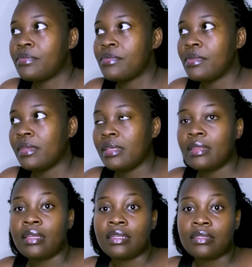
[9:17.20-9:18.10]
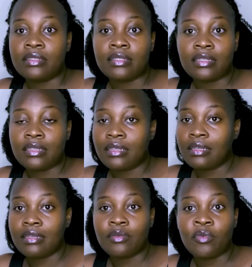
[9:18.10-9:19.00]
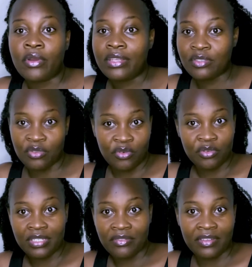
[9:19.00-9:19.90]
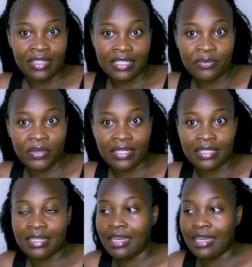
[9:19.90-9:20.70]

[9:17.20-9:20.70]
in the ways you don't even expect.